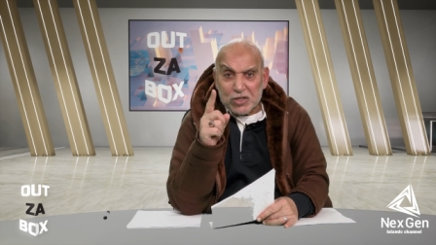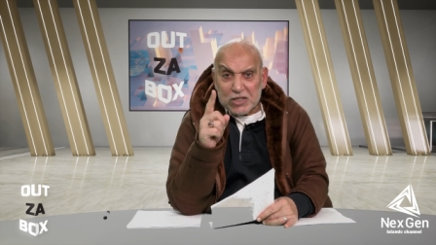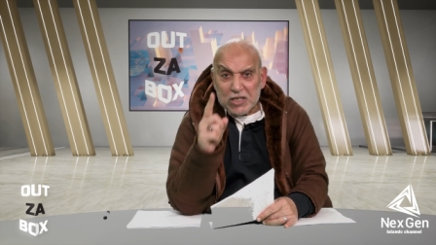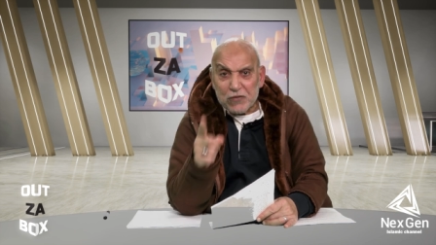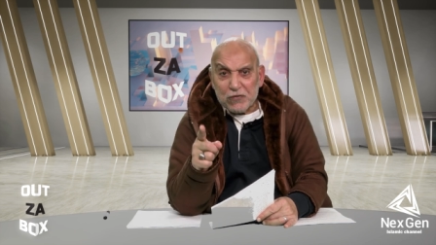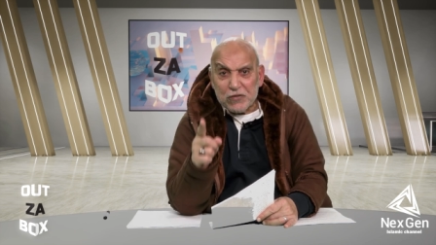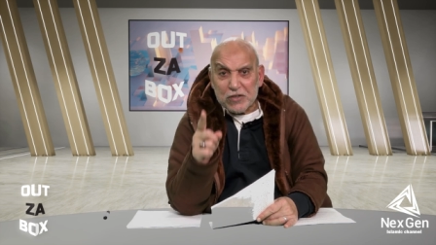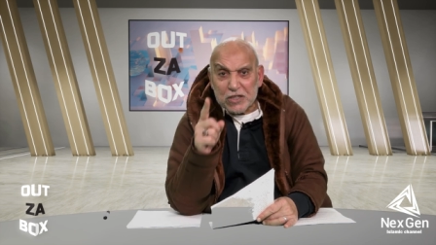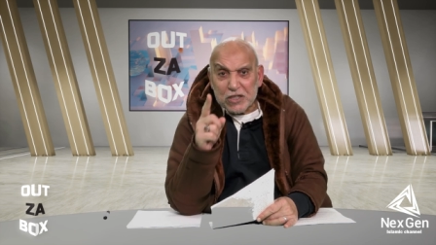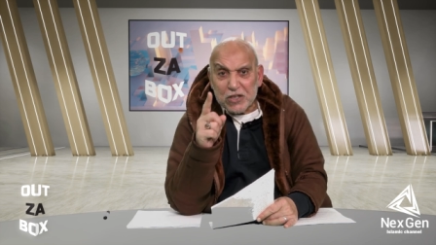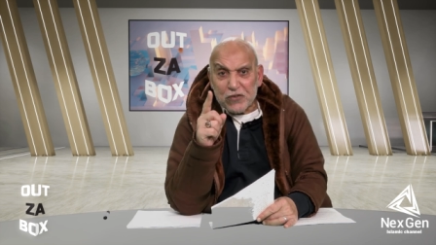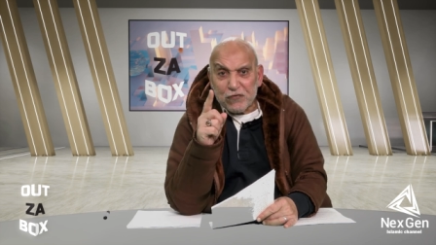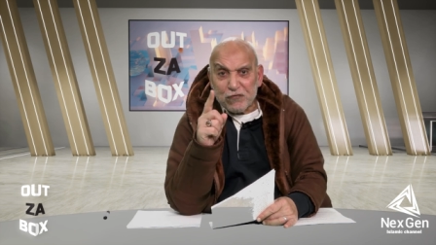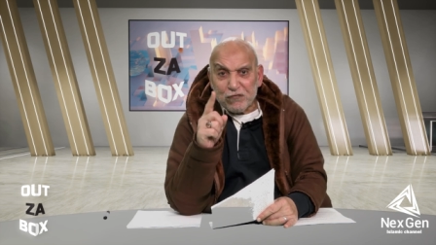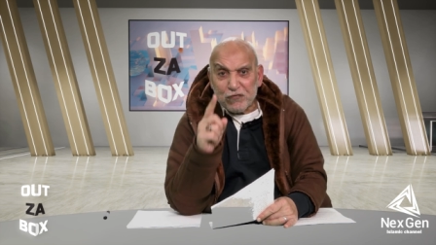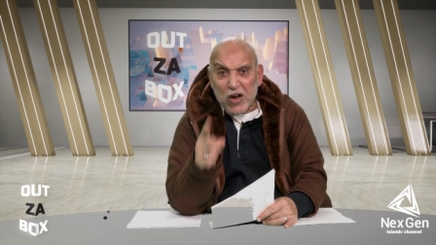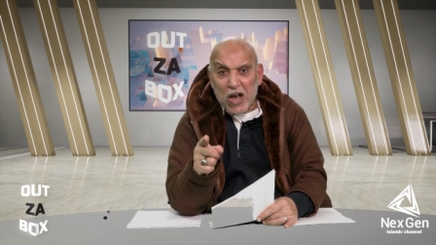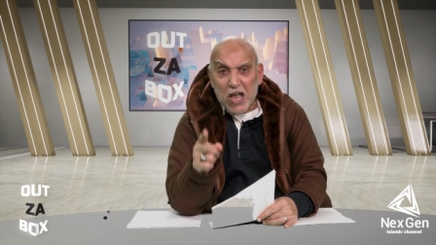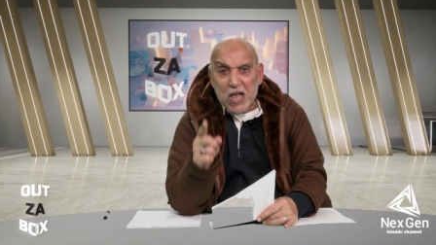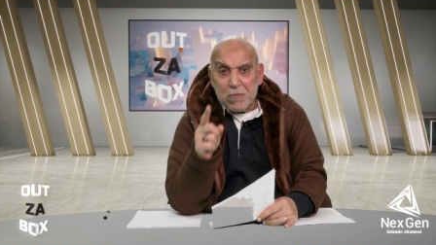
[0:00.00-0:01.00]

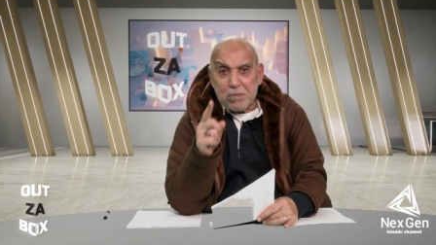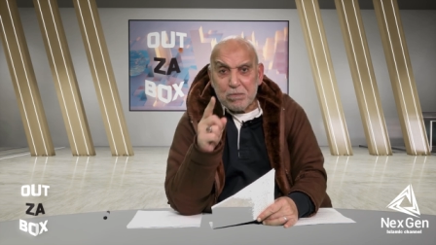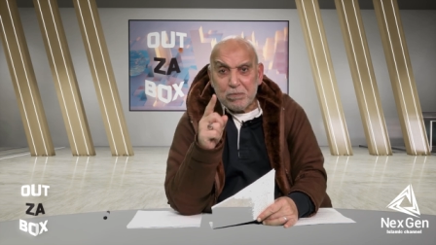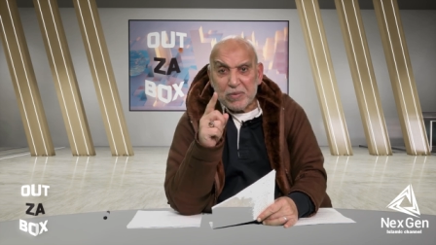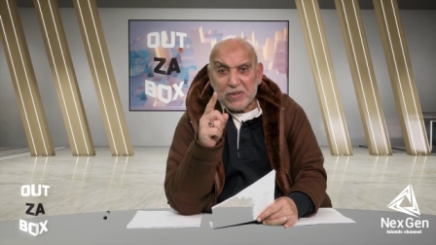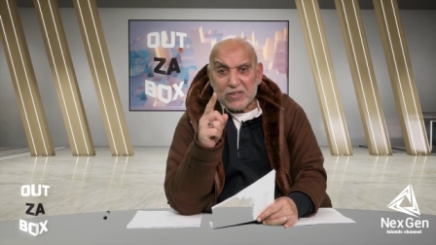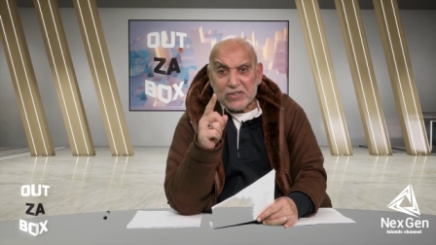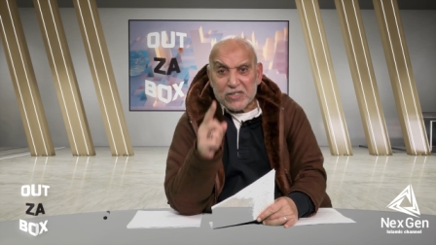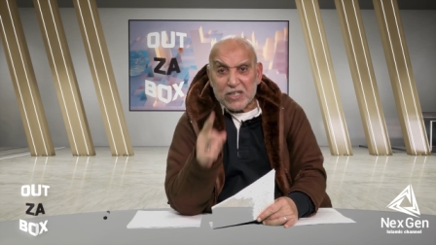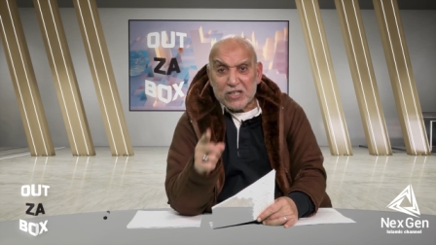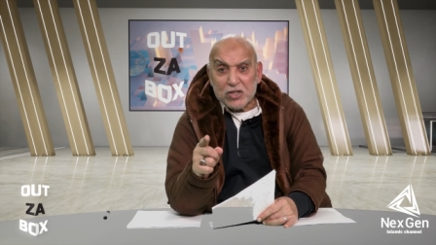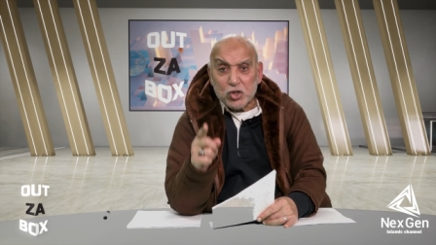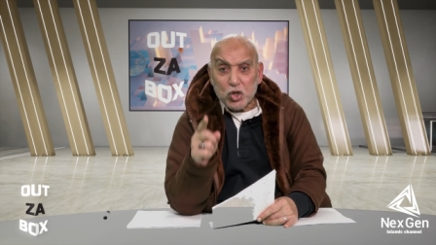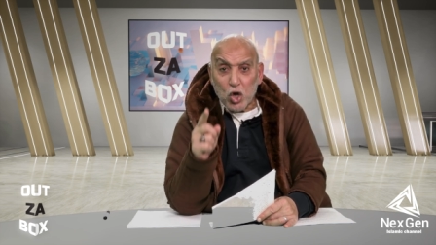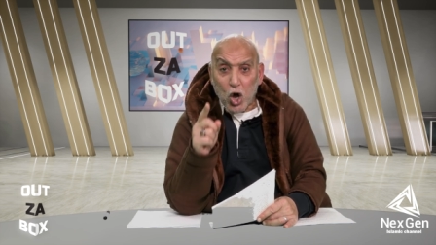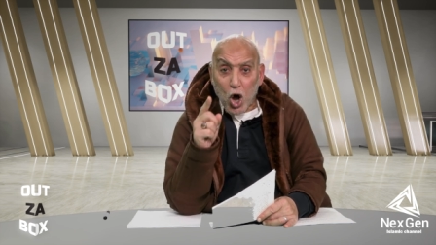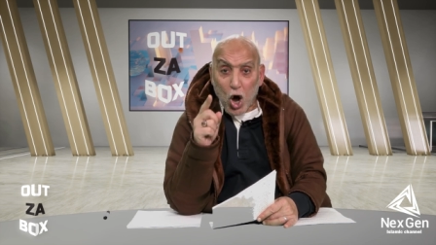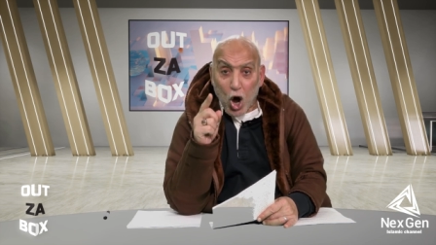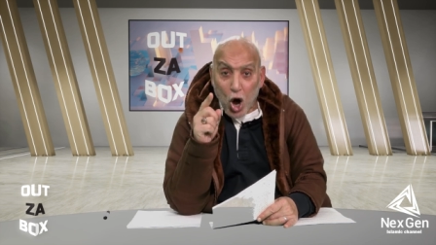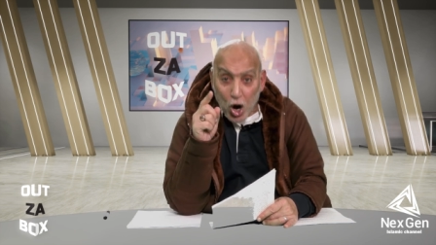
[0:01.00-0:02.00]

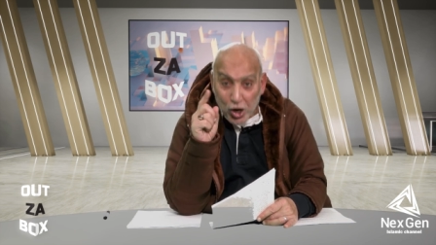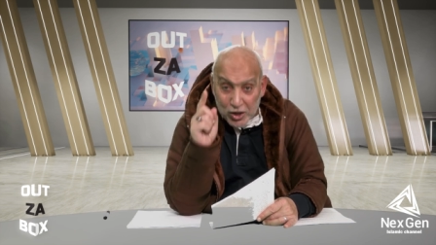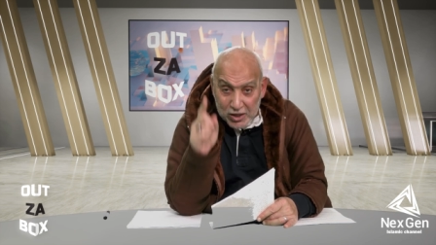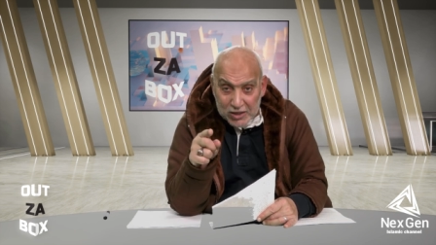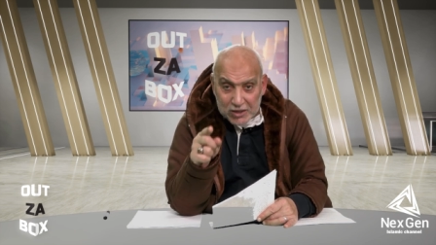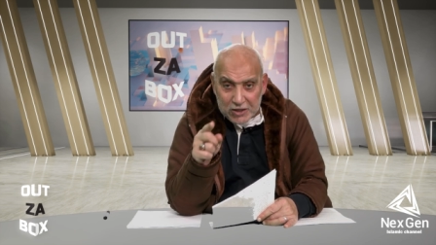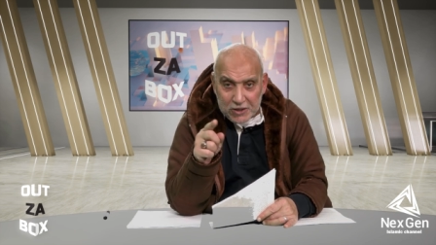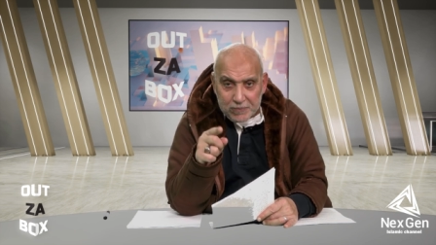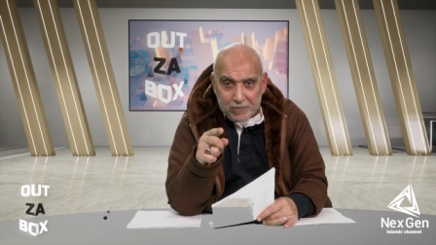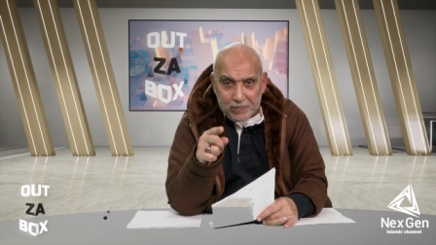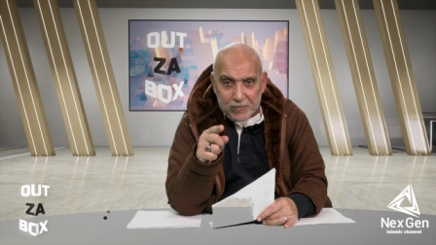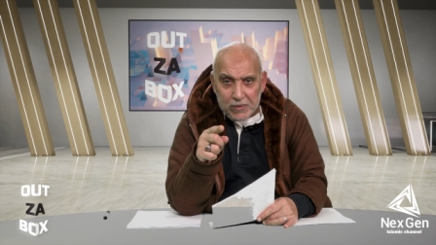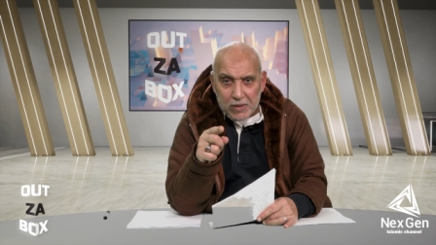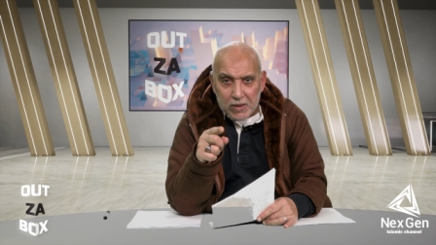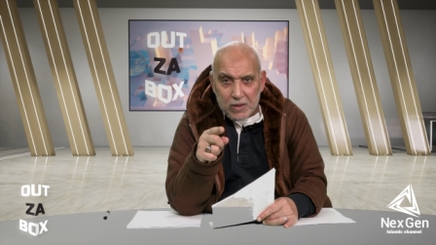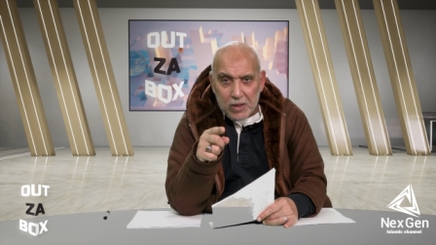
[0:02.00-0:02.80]
75% only